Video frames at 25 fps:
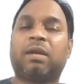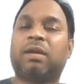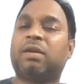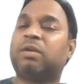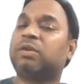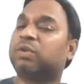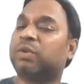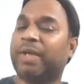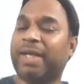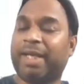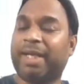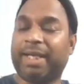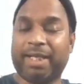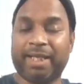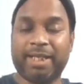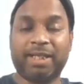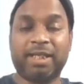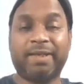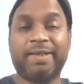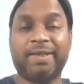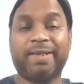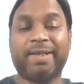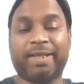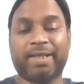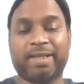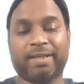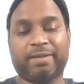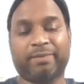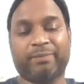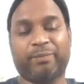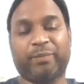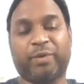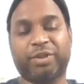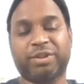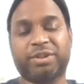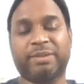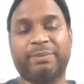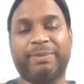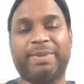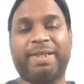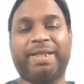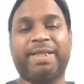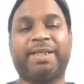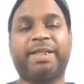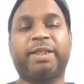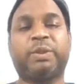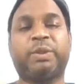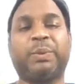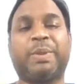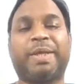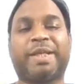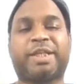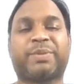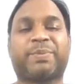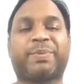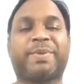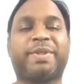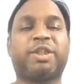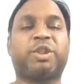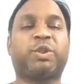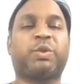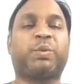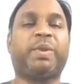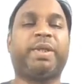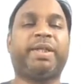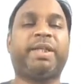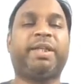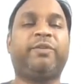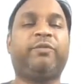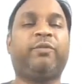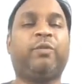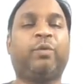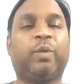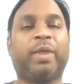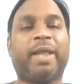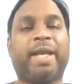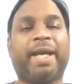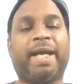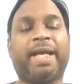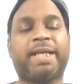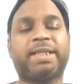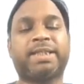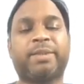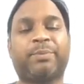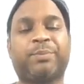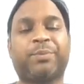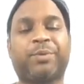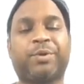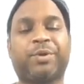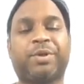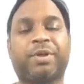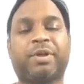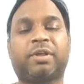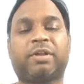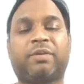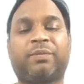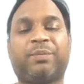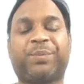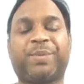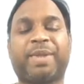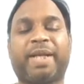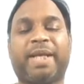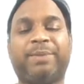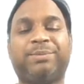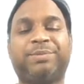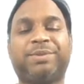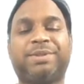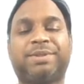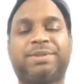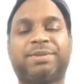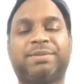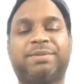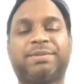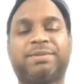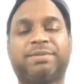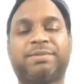So, any other possibility to express 24 as a product of primes?